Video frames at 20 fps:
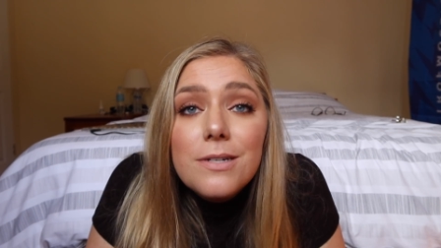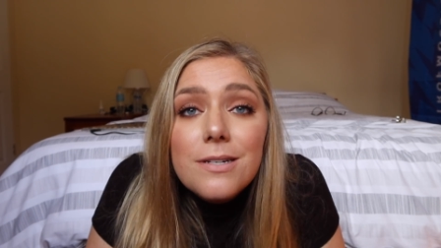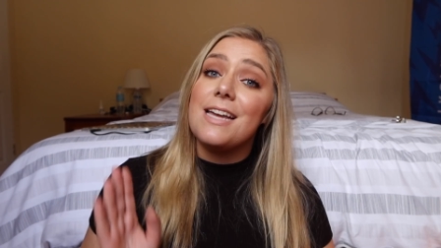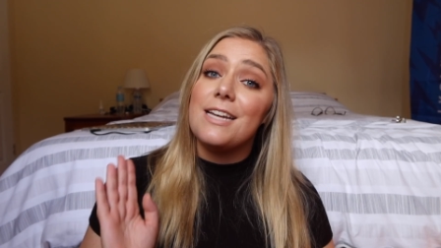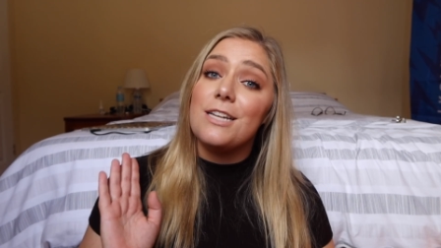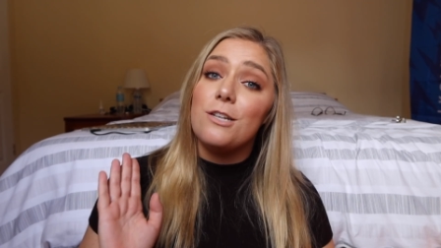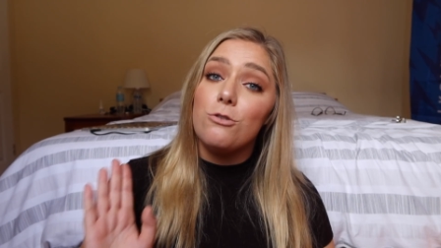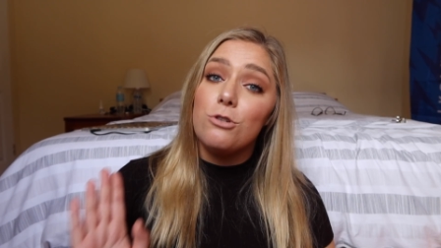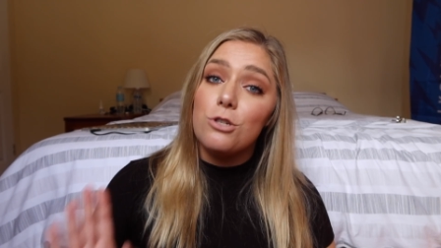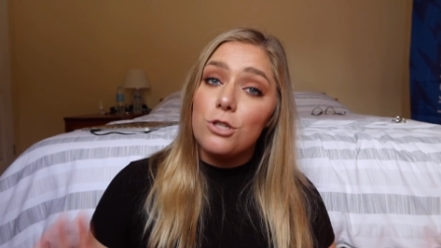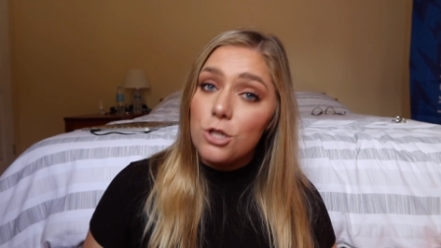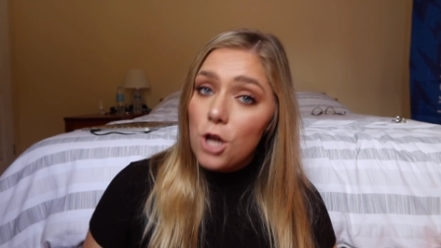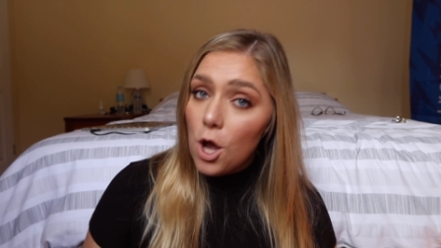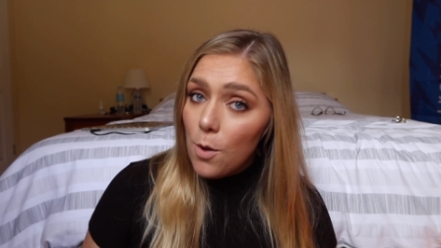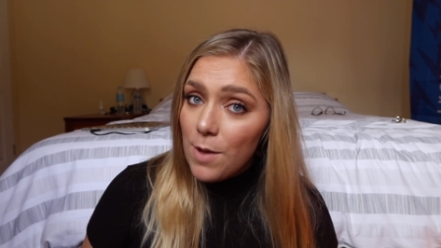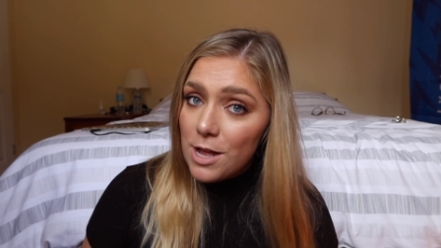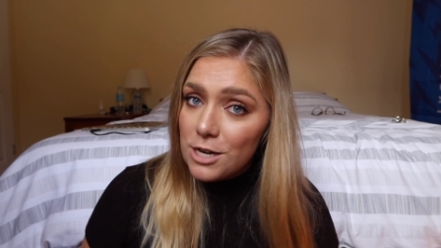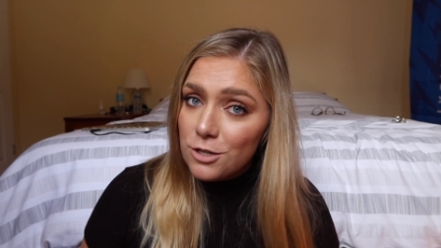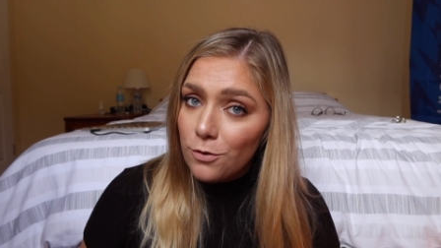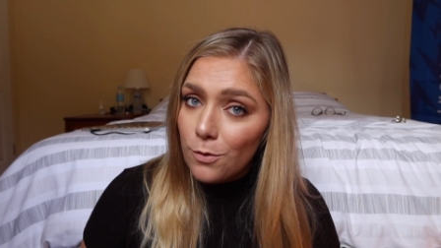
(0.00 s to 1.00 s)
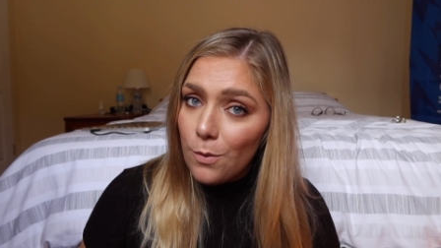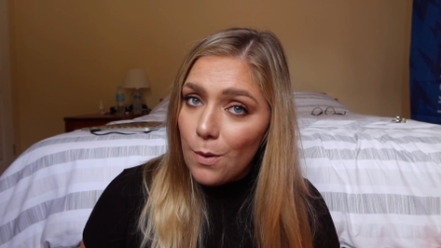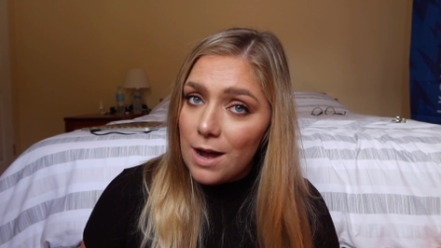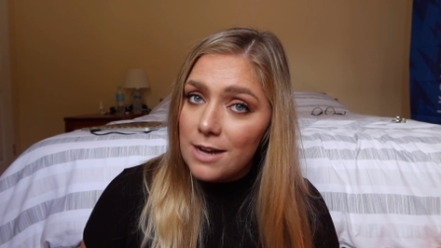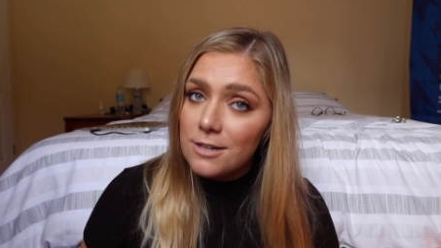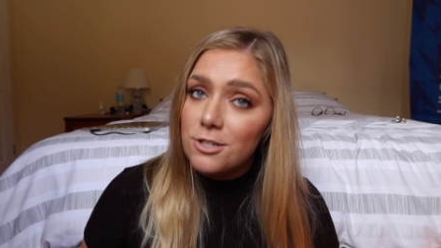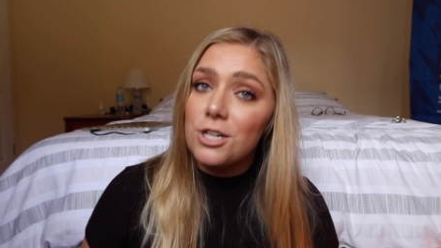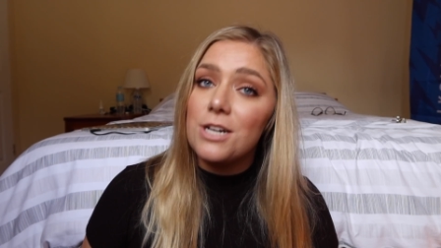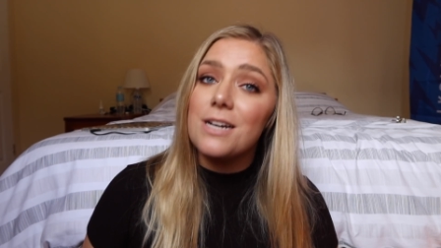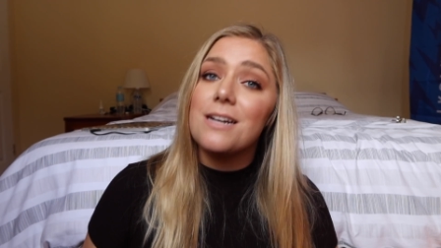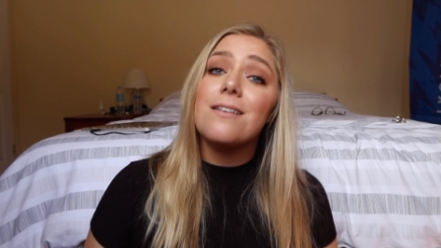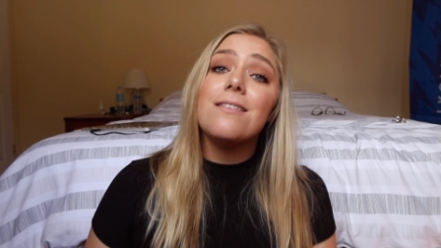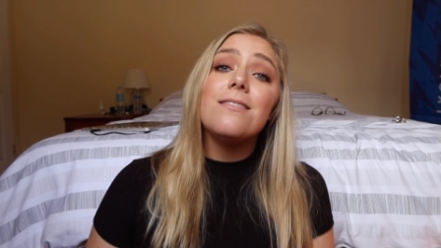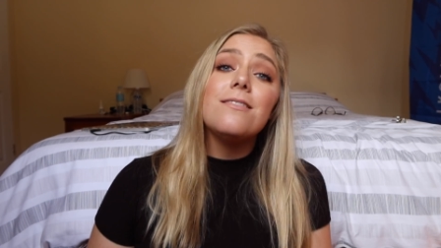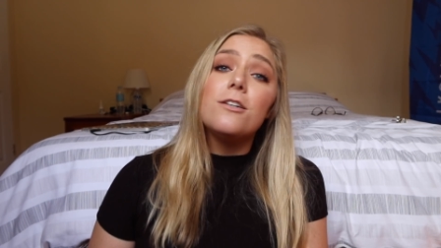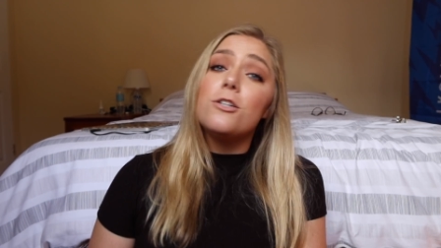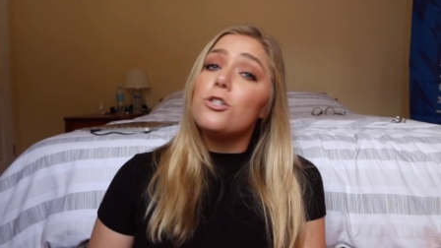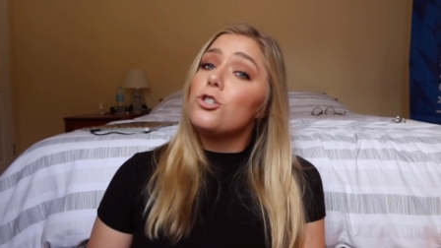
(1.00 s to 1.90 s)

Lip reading: Thank you so much for watching.